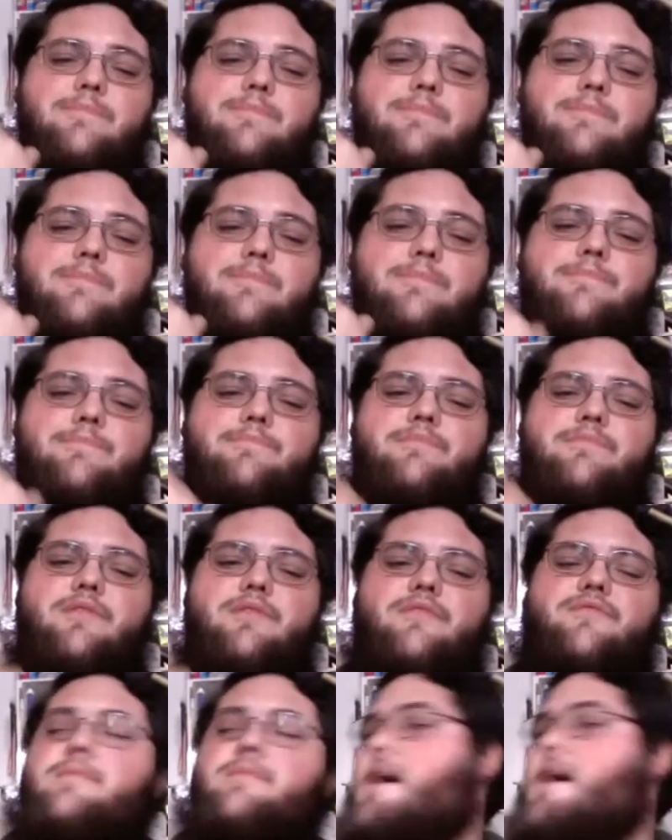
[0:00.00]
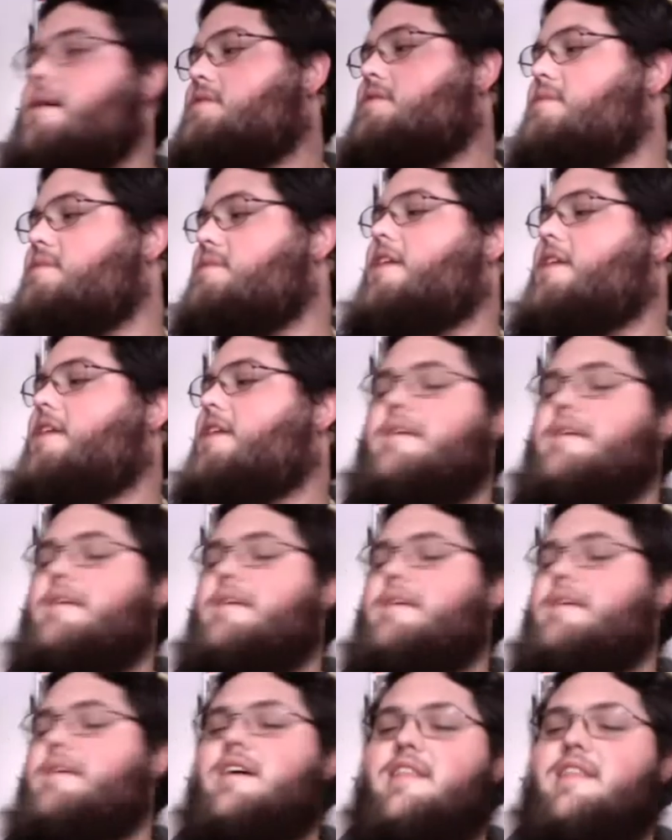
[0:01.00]
I prefer my tobacco
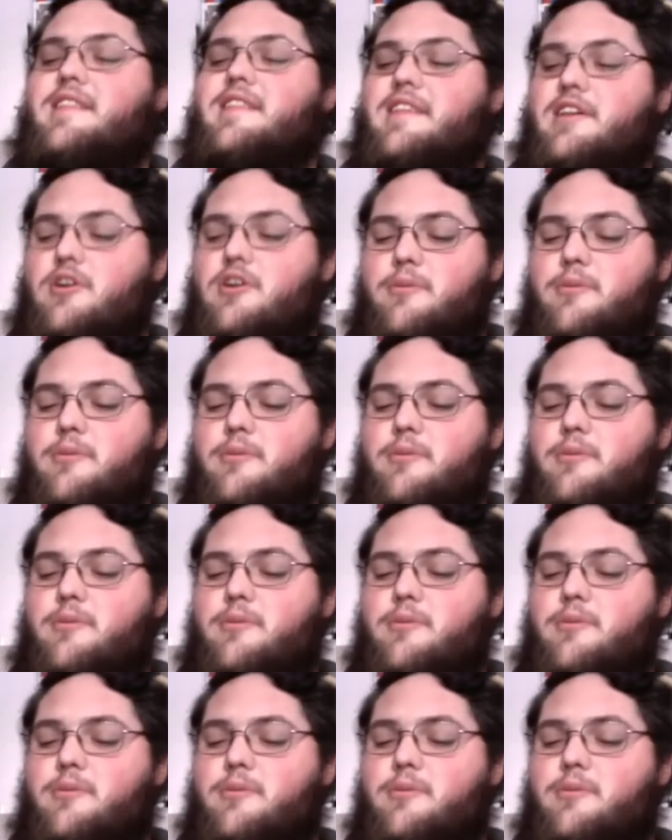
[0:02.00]
to be a little